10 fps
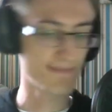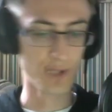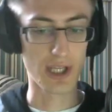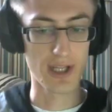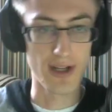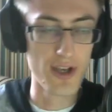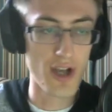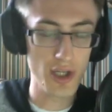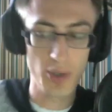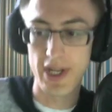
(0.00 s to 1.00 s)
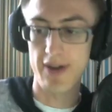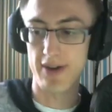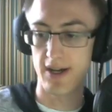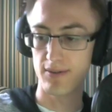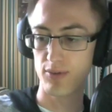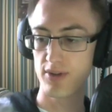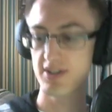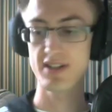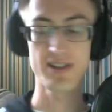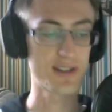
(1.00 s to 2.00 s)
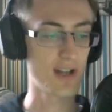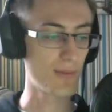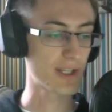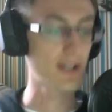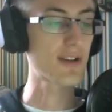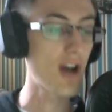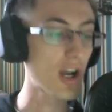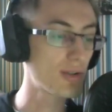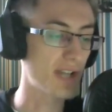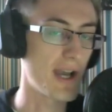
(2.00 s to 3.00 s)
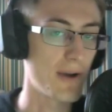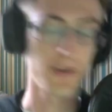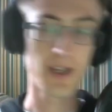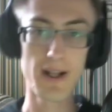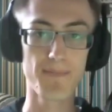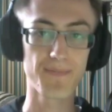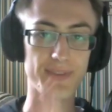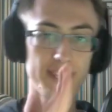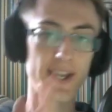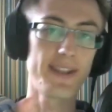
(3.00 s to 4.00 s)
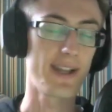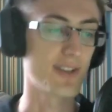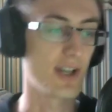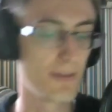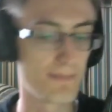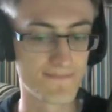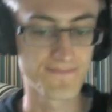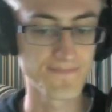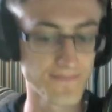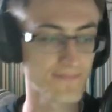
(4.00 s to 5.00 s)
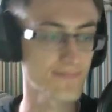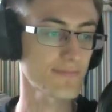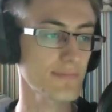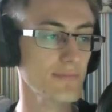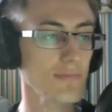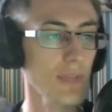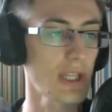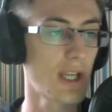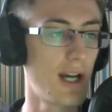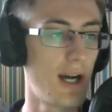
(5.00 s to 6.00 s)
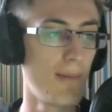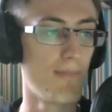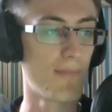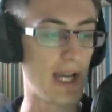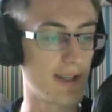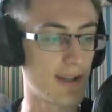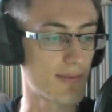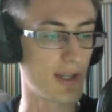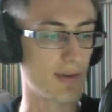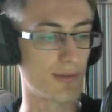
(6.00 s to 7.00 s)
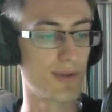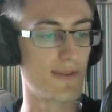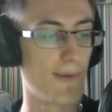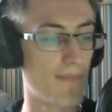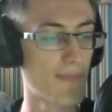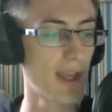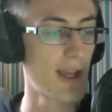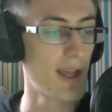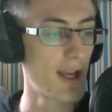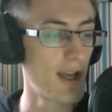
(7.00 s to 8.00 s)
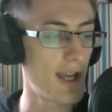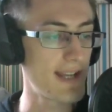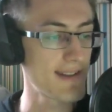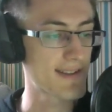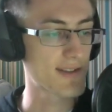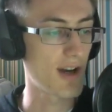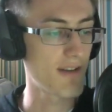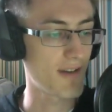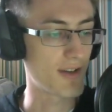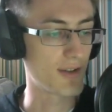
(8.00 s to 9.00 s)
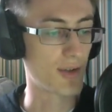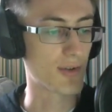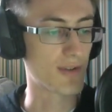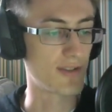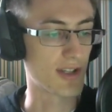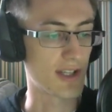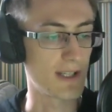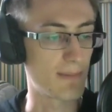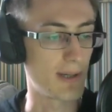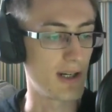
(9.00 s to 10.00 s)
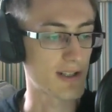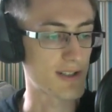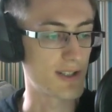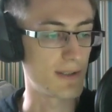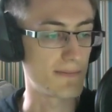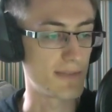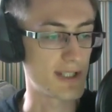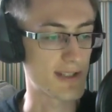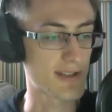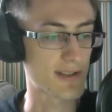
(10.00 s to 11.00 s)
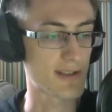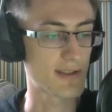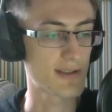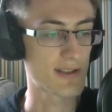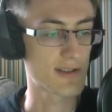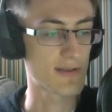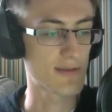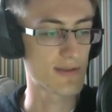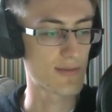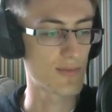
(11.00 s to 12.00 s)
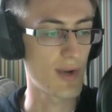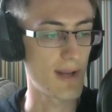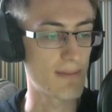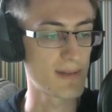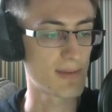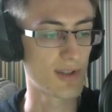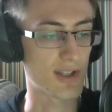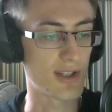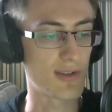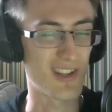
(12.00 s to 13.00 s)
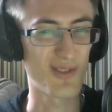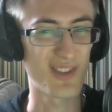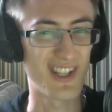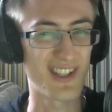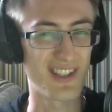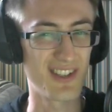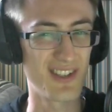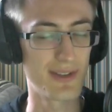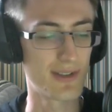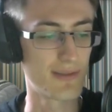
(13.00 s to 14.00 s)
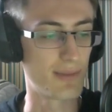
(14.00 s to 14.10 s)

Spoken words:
We can knuckle down now. Once this is done, we can knuckle down, get that done, and yeah, we'll move on. It is, I find it awkward vlogging at parks, you know. It's weird. People look at you like, what the hell are you doing?